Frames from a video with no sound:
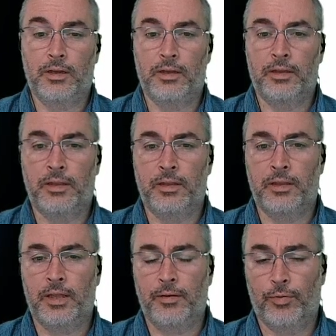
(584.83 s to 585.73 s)

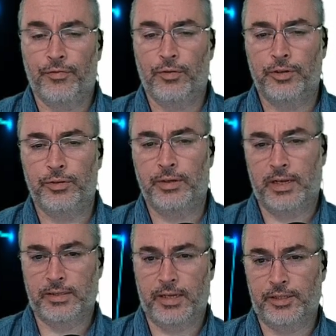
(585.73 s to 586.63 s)
They referred to it
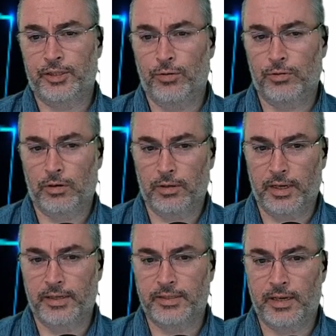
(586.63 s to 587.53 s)
as a
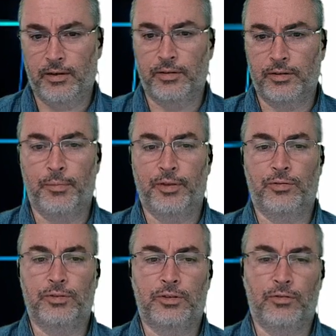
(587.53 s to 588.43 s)
sonar-like sound coming
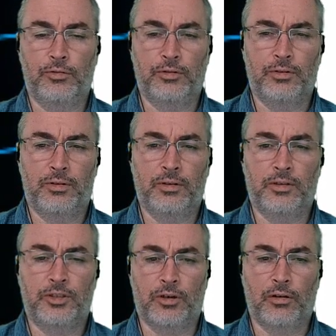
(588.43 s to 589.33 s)
through
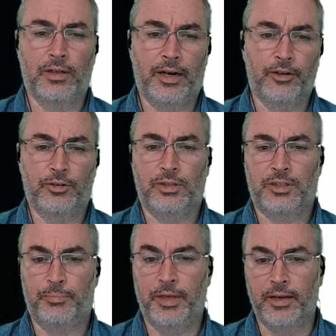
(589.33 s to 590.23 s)
Starliner's
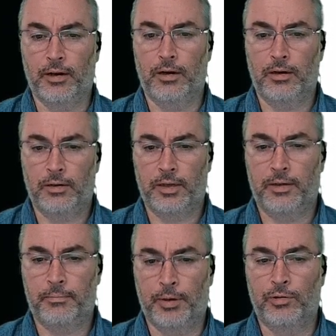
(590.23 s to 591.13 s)
speaker,
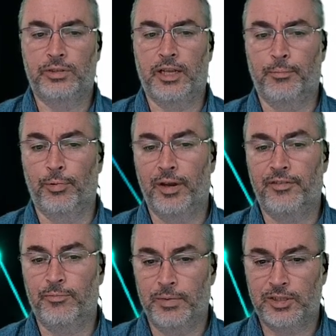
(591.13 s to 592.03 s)
posed a
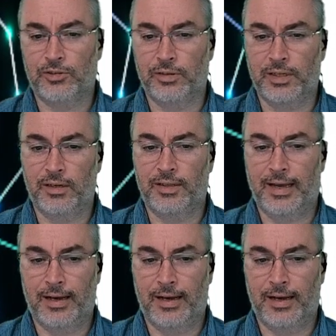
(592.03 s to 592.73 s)
brief mystery on the